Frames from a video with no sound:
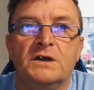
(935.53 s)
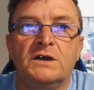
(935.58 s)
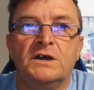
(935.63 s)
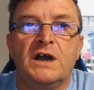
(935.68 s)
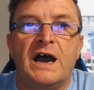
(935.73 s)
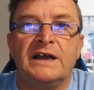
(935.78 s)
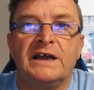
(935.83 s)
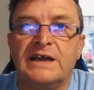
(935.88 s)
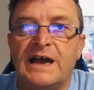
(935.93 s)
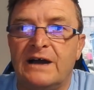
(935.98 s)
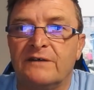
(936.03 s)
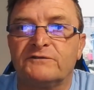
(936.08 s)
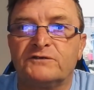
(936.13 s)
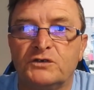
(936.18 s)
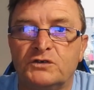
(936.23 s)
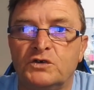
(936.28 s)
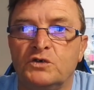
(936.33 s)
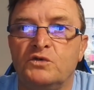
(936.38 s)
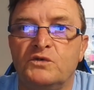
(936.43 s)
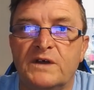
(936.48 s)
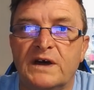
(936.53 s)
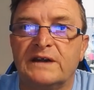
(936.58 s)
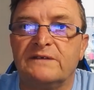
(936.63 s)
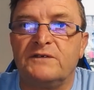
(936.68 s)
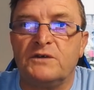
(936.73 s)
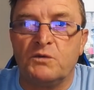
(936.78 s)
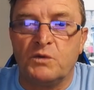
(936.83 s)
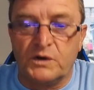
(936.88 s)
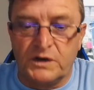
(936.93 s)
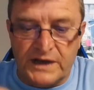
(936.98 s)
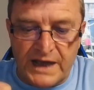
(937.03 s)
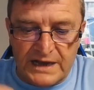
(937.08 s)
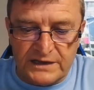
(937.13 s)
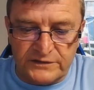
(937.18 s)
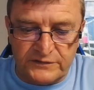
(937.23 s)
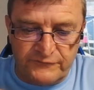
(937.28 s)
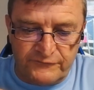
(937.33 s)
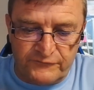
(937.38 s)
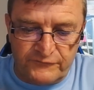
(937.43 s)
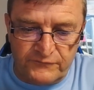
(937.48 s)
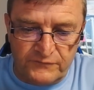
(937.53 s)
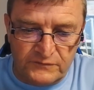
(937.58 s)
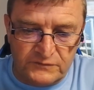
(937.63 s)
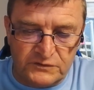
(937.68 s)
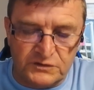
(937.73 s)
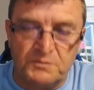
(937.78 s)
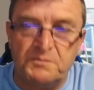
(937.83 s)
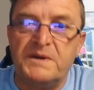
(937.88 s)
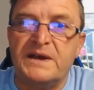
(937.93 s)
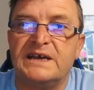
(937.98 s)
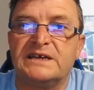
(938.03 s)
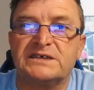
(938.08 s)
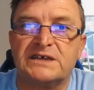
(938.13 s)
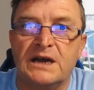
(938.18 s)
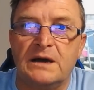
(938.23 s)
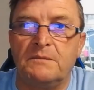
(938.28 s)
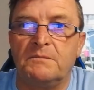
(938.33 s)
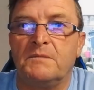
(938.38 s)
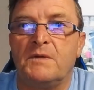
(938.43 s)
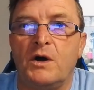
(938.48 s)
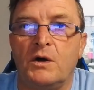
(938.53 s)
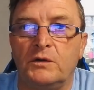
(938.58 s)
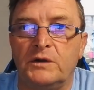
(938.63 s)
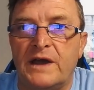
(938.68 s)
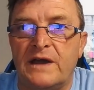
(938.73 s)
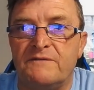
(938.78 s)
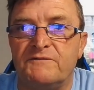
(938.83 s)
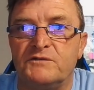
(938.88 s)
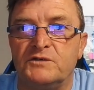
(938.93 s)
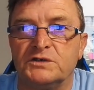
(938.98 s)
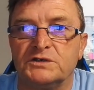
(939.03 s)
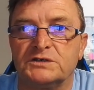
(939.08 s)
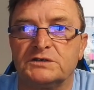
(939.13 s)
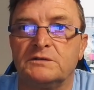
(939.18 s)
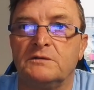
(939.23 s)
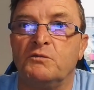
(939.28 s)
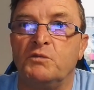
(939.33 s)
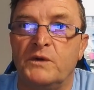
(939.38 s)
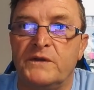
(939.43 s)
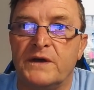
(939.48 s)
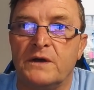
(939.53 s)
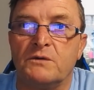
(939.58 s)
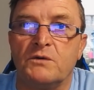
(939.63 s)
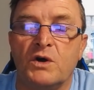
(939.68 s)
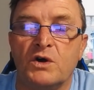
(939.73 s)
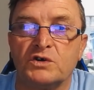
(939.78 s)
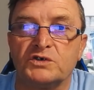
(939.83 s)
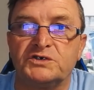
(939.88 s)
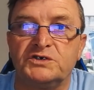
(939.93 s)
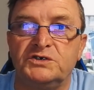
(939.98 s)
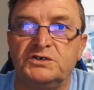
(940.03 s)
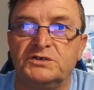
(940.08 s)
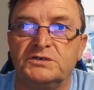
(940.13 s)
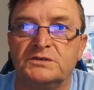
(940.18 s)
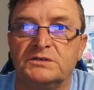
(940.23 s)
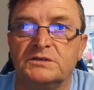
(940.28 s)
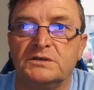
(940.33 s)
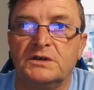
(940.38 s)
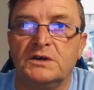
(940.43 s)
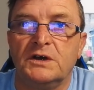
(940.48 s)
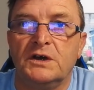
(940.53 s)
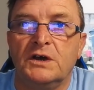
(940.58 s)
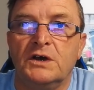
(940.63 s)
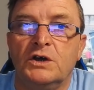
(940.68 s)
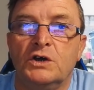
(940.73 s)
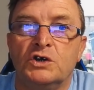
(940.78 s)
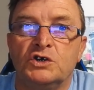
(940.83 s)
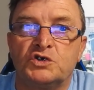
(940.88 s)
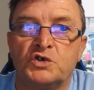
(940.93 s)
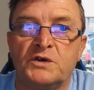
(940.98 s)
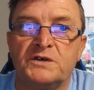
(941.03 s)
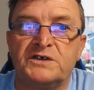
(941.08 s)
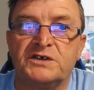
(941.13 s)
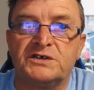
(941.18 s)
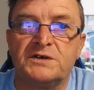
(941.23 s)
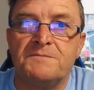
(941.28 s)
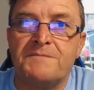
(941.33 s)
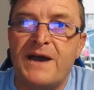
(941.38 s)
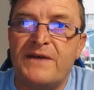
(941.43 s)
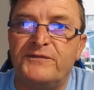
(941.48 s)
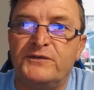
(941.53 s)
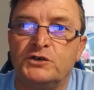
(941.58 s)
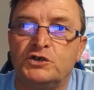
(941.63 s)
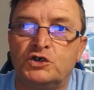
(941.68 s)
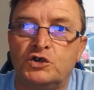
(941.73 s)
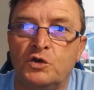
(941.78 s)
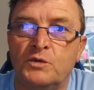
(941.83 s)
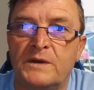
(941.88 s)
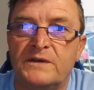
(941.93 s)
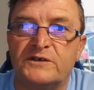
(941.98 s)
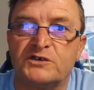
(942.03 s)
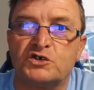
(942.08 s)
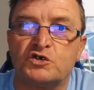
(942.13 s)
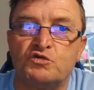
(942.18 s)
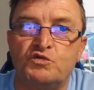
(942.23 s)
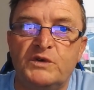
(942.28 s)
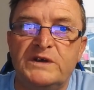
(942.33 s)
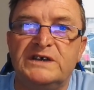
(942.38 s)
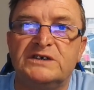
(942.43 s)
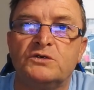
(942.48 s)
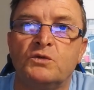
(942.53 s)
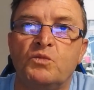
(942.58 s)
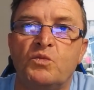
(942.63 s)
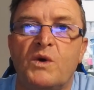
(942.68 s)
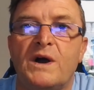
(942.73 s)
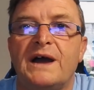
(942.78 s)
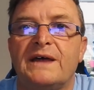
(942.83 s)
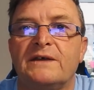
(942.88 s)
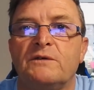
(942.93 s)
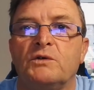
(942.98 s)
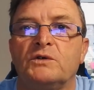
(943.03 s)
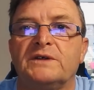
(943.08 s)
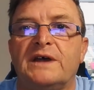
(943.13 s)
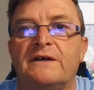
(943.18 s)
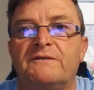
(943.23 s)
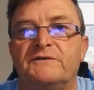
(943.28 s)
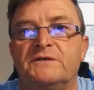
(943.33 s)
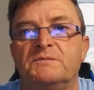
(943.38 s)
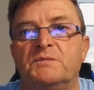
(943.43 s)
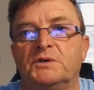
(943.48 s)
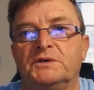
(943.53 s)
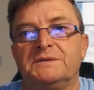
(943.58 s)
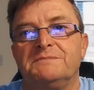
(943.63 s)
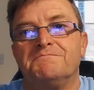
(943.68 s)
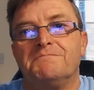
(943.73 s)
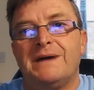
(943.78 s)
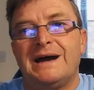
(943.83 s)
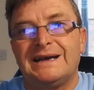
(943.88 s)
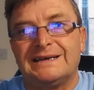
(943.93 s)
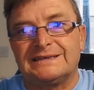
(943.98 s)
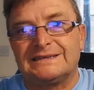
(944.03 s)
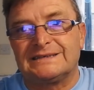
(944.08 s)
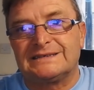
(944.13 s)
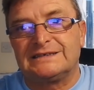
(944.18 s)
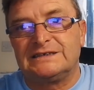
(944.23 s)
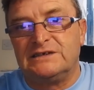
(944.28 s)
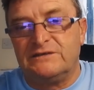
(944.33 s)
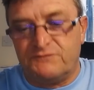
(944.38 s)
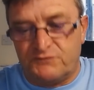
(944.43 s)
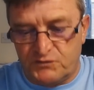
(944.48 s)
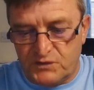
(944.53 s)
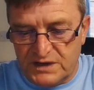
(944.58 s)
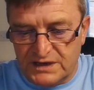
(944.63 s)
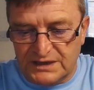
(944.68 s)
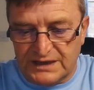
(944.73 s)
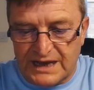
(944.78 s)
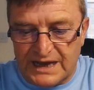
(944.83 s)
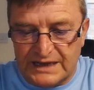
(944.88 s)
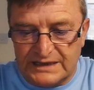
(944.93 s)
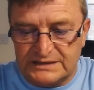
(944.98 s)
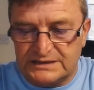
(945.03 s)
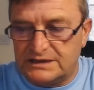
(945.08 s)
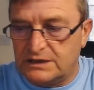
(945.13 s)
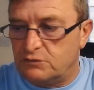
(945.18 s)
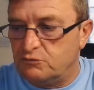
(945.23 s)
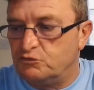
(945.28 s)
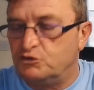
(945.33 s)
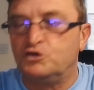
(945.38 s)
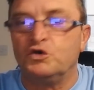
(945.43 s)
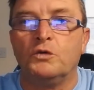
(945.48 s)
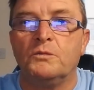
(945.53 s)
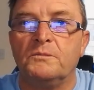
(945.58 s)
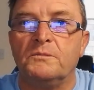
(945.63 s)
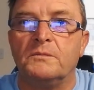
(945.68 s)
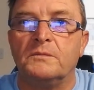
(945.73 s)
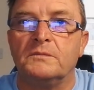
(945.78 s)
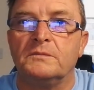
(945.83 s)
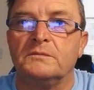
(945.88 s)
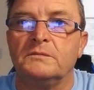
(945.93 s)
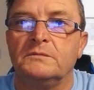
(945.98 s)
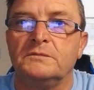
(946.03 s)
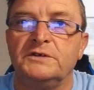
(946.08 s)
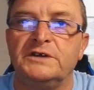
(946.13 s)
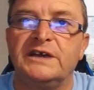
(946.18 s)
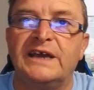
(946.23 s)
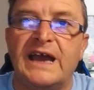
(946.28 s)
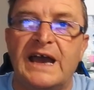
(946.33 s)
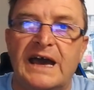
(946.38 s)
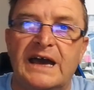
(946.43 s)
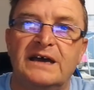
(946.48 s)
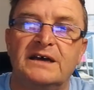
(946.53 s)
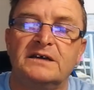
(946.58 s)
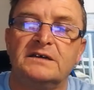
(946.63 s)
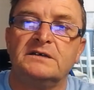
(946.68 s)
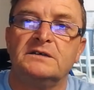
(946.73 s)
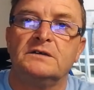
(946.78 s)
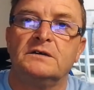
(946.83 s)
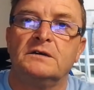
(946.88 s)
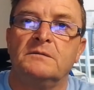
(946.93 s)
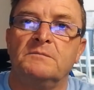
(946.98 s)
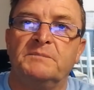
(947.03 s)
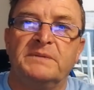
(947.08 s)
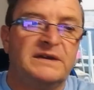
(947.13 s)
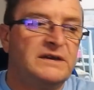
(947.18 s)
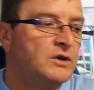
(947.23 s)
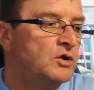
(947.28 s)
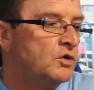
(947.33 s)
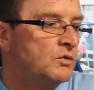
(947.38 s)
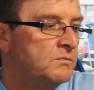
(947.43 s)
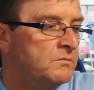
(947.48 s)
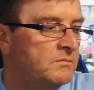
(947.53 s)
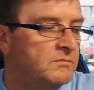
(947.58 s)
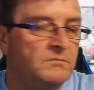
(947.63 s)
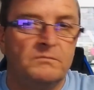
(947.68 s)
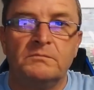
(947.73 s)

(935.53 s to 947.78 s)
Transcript: And you have to do that if you want to get to base camp on Everest without oxygen. So there's a method to it. There's a reason why they want everybody masks. They've realised how dumb you become.